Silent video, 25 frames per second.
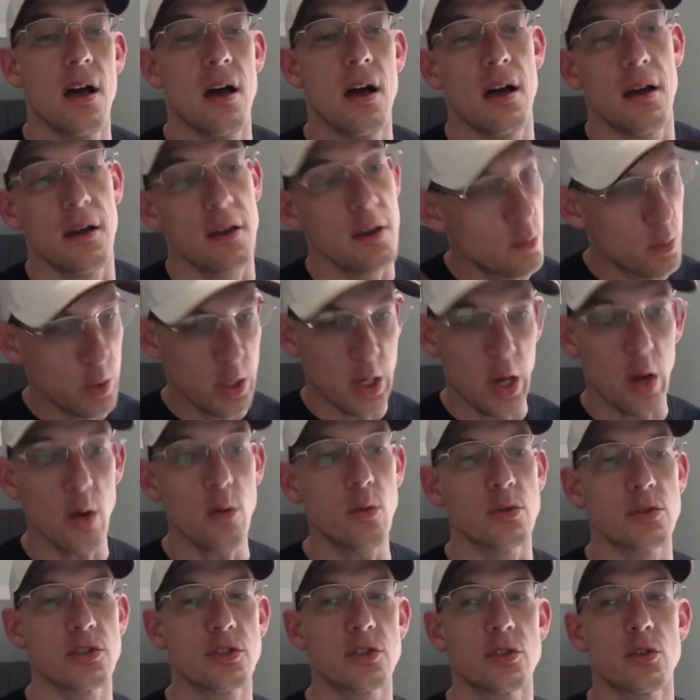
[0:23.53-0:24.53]
Here we go.
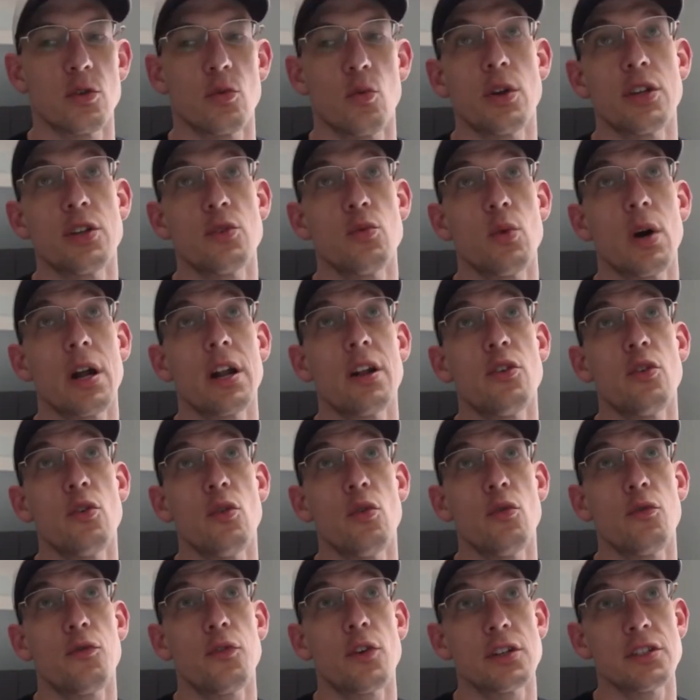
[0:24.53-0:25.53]
So what you want to
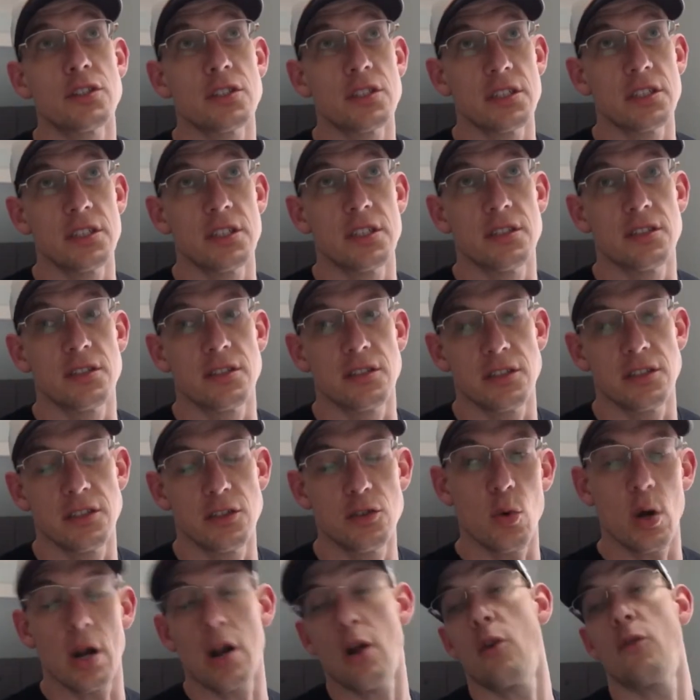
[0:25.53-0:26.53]
do first is
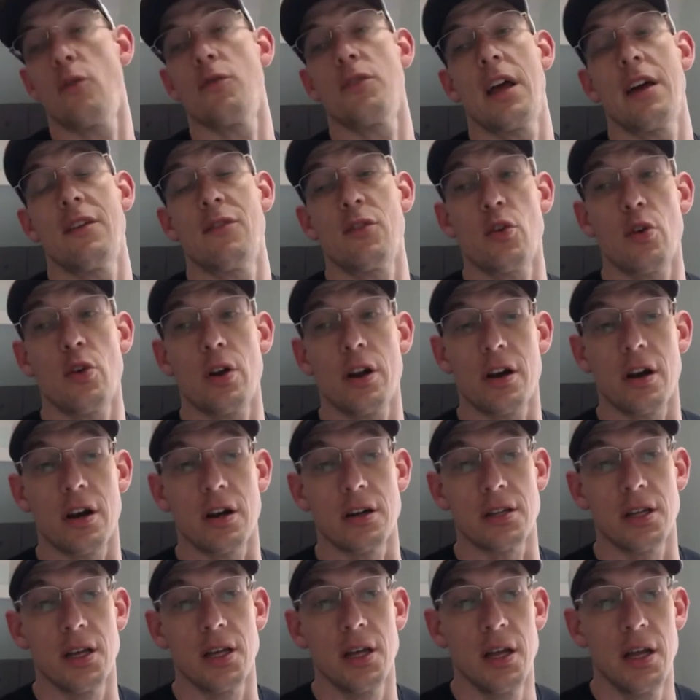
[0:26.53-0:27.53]
you want to hopefully have a credit
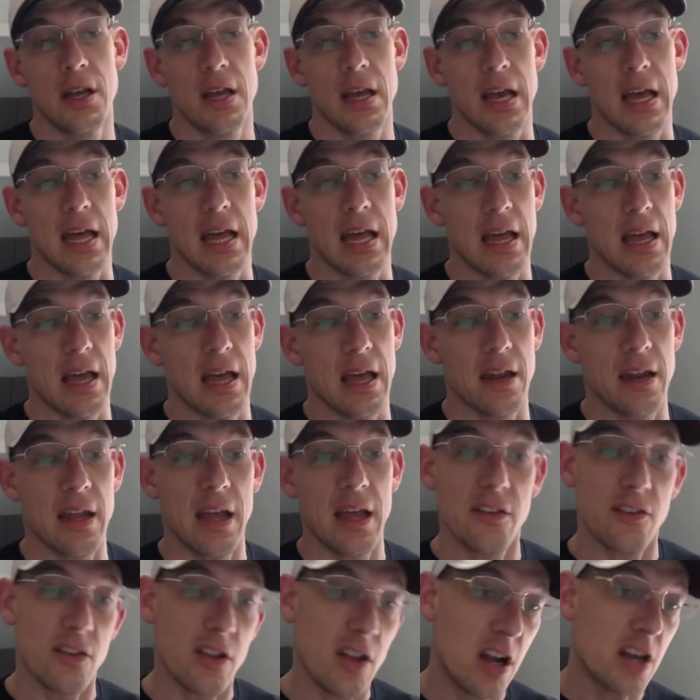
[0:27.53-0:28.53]
card, and it
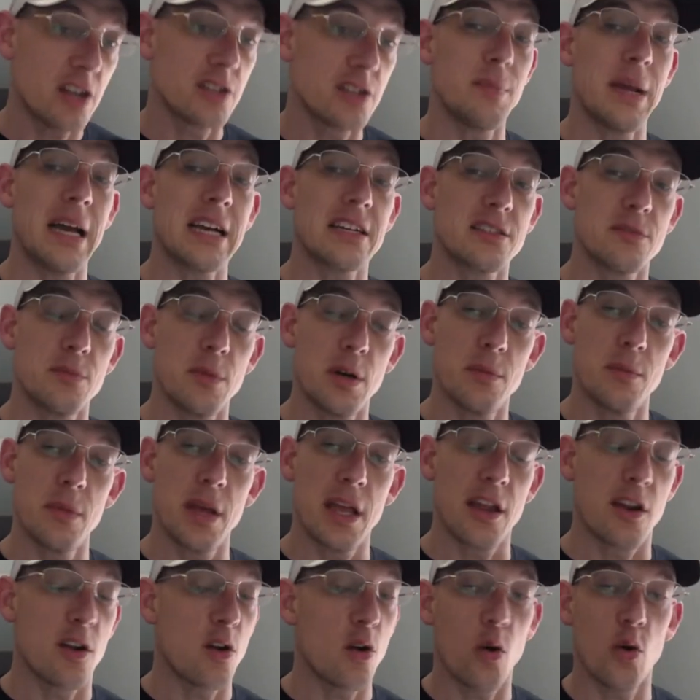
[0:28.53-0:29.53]
has a large maximum
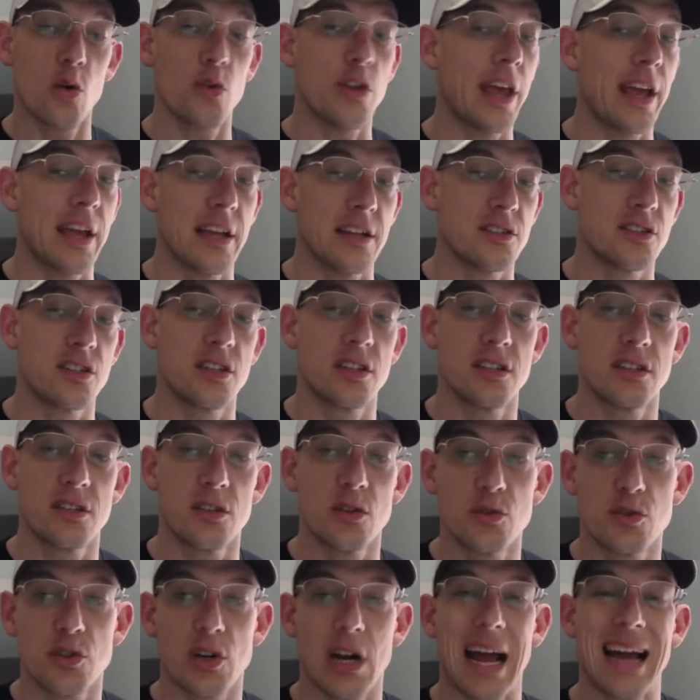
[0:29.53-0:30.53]
and an old age.
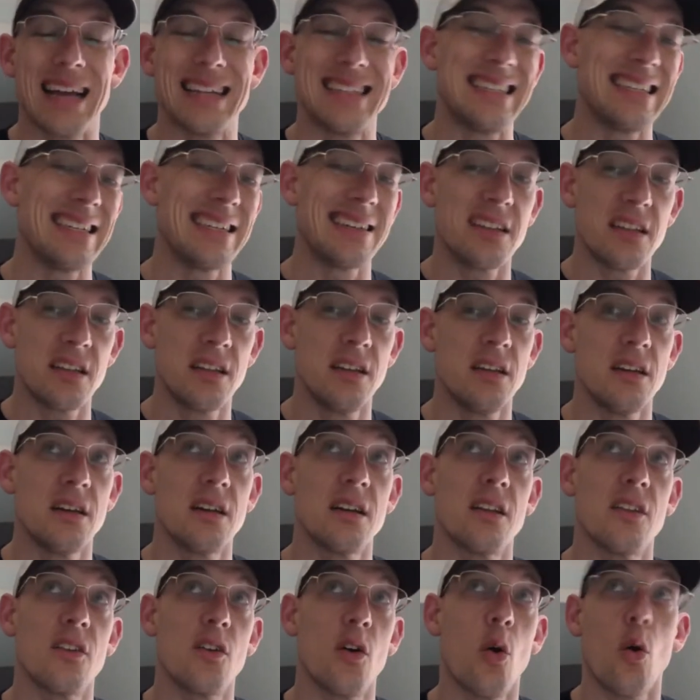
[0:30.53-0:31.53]
Those are ideal.
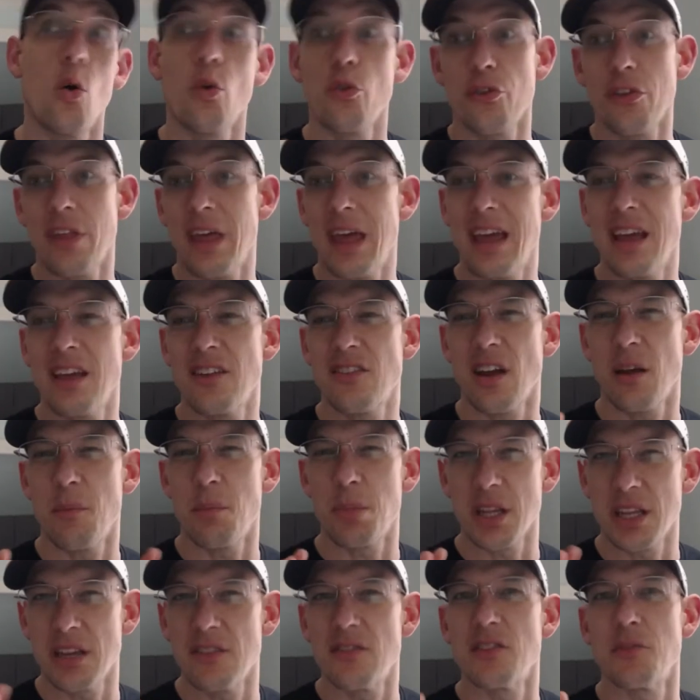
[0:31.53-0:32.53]
The older the age, I
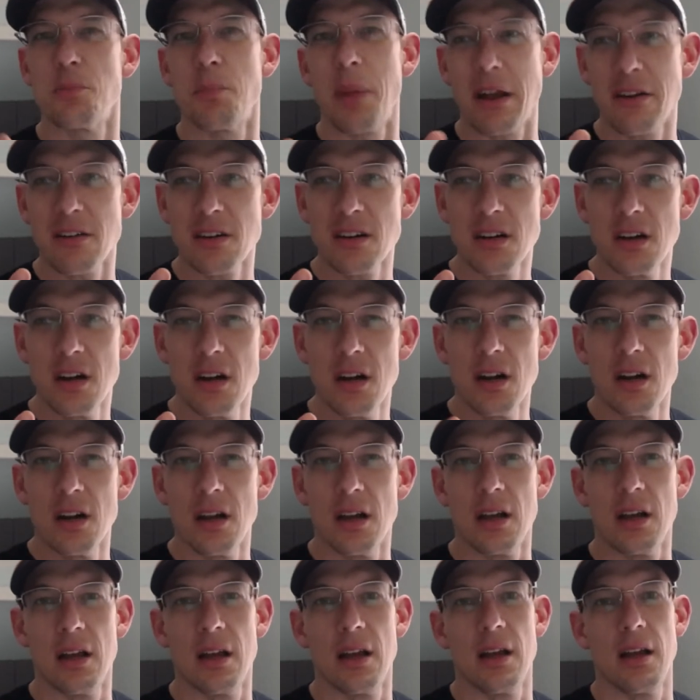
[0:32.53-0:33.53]
believe, is better,
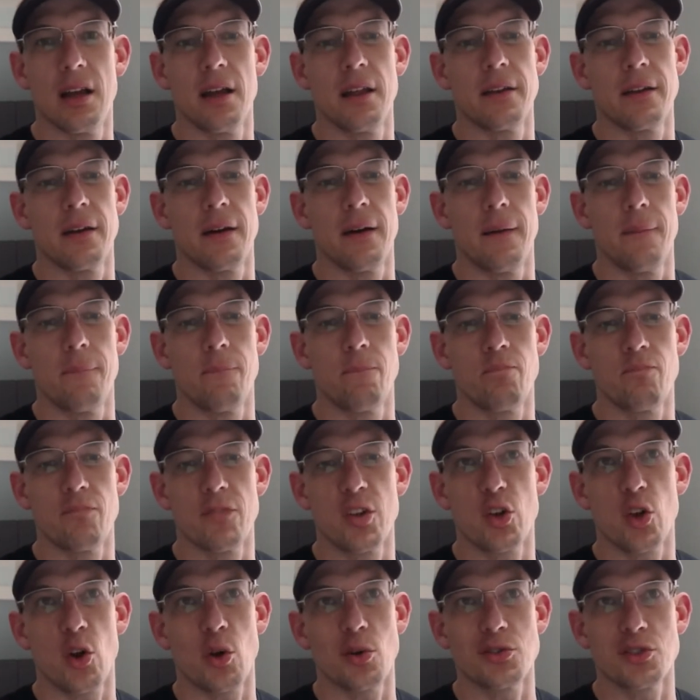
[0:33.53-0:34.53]
and you
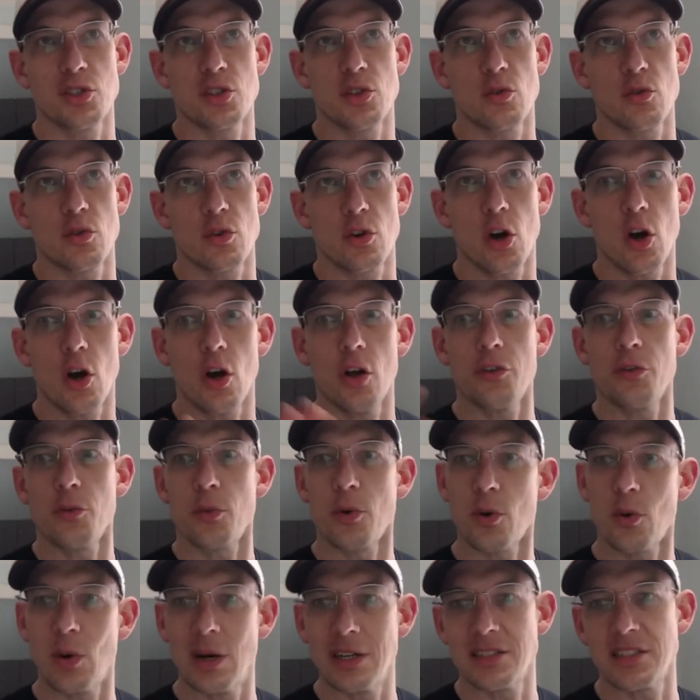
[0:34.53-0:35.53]
can always call to
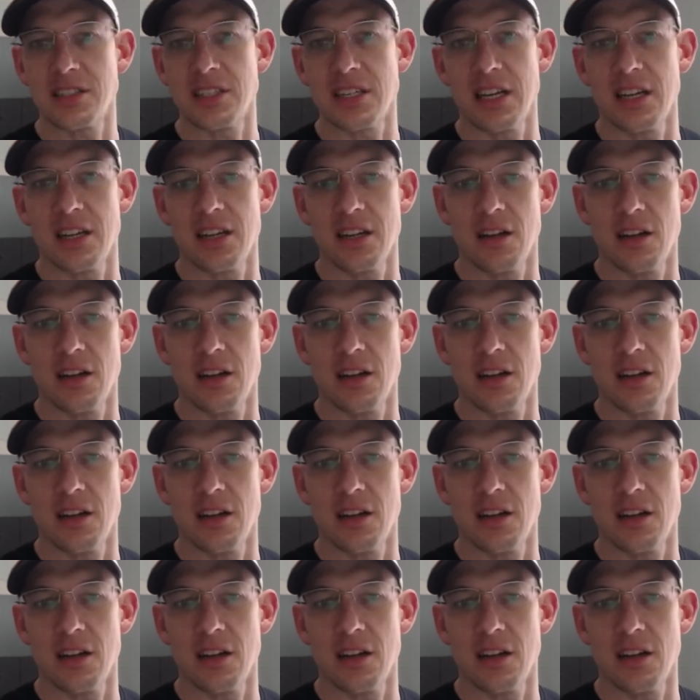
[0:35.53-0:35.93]
request to get